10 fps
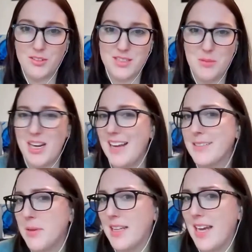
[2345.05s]
if someone
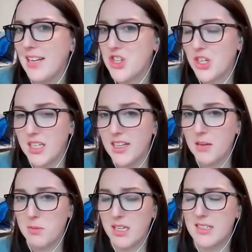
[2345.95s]
asked me that during that
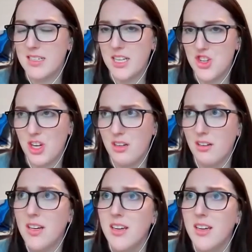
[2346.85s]
presentation,